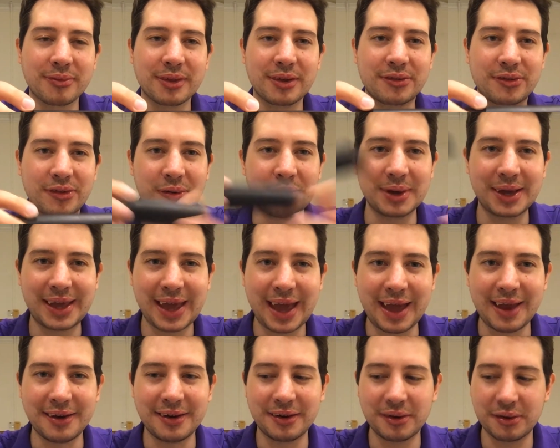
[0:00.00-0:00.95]
So
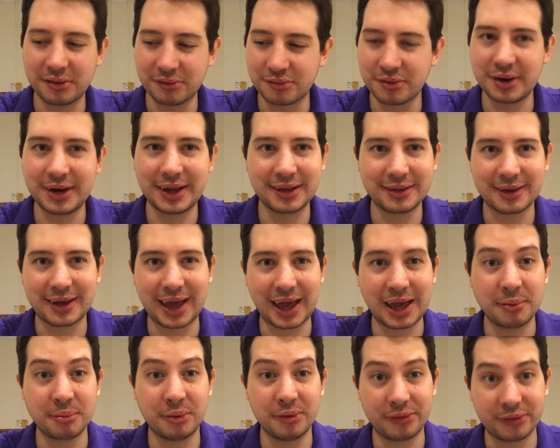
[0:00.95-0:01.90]
again, running the
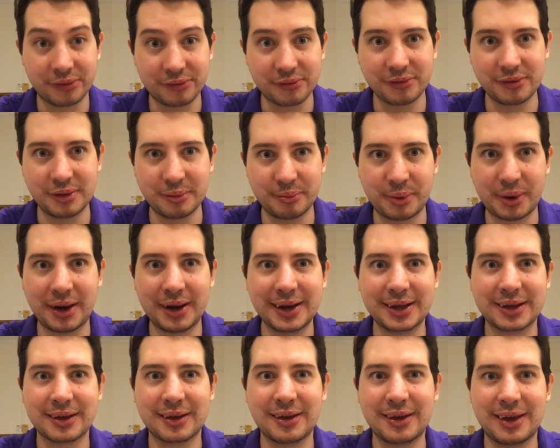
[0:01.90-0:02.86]
cables through the bike,